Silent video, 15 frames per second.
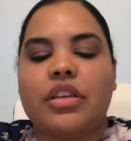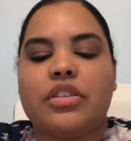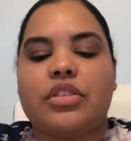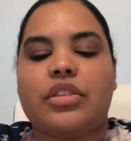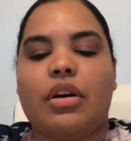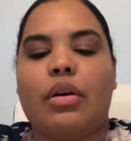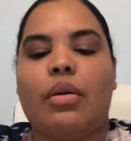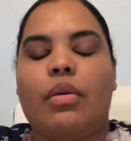
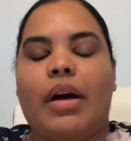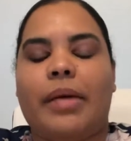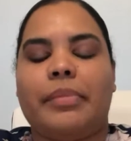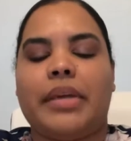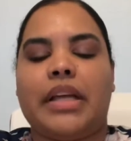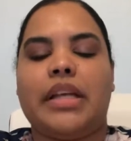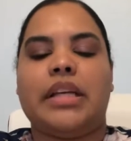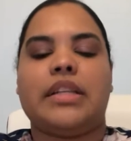So I'm
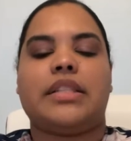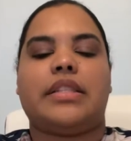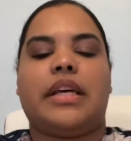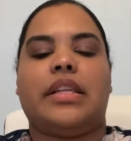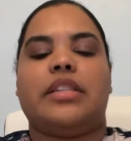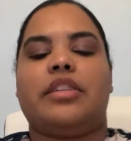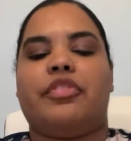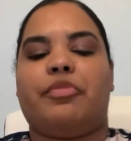getting a
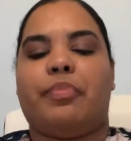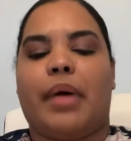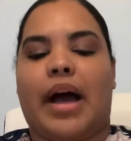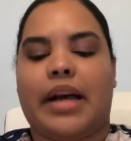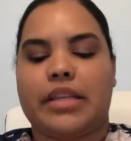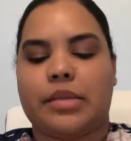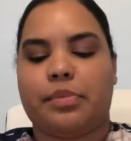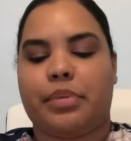sense of
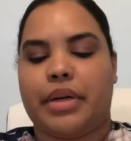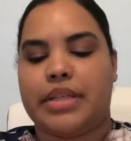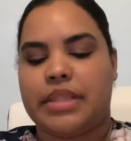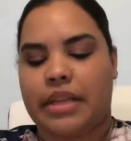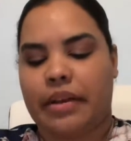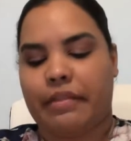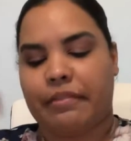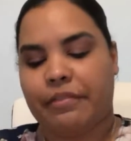past,
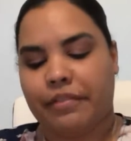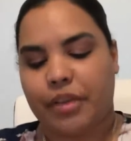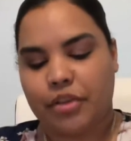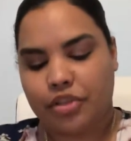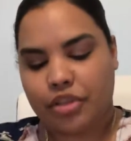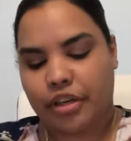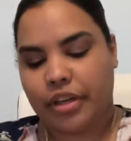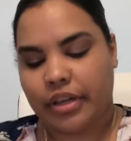present, and
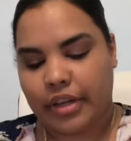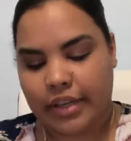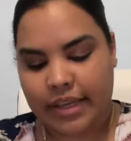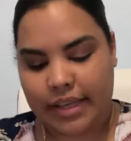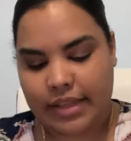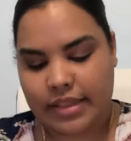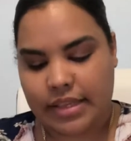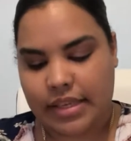future
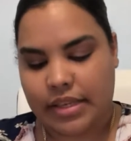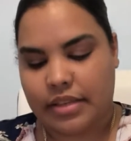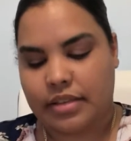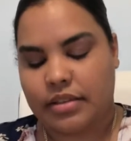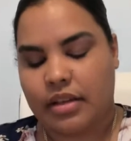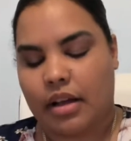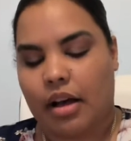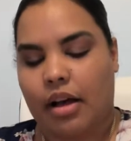in
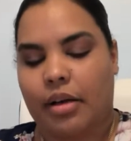these